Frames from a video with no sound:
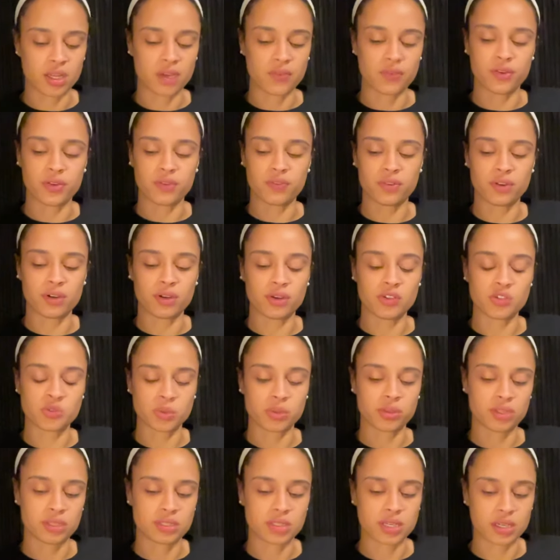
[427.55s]
in reverse
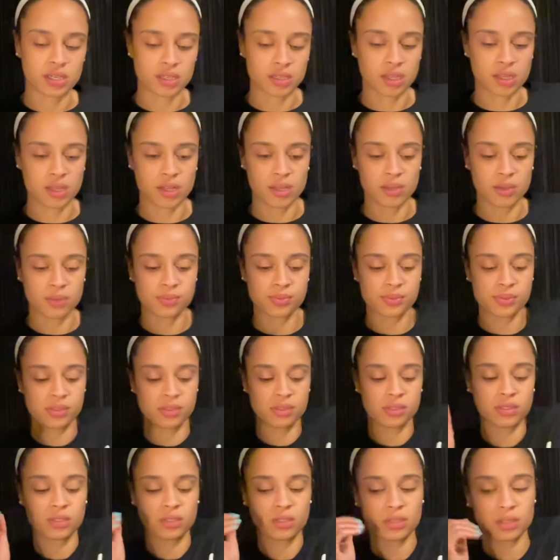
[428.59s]
with the Ten of Cups
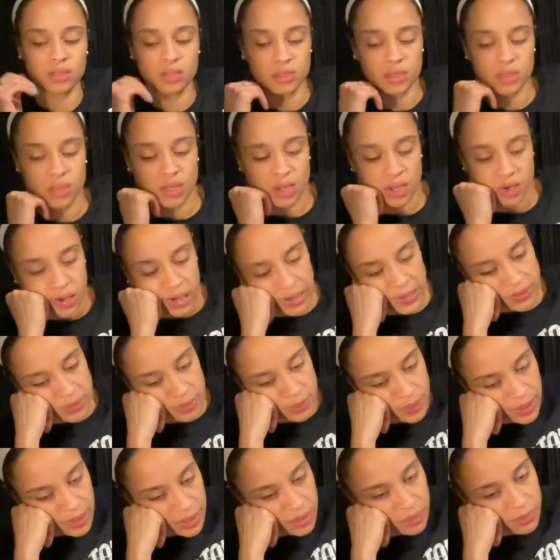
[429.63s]
at the
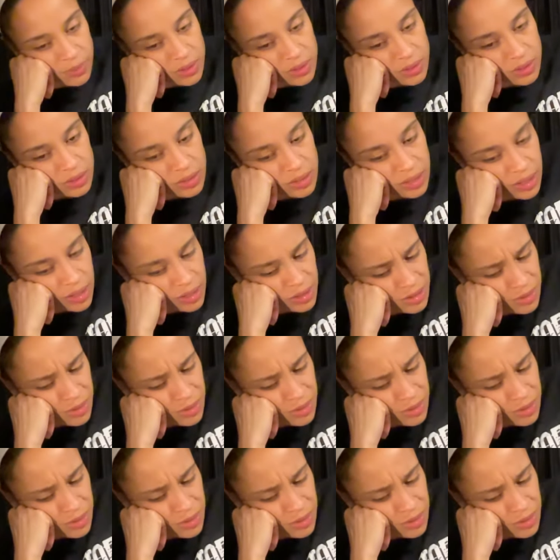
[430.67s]
bottom of the deck.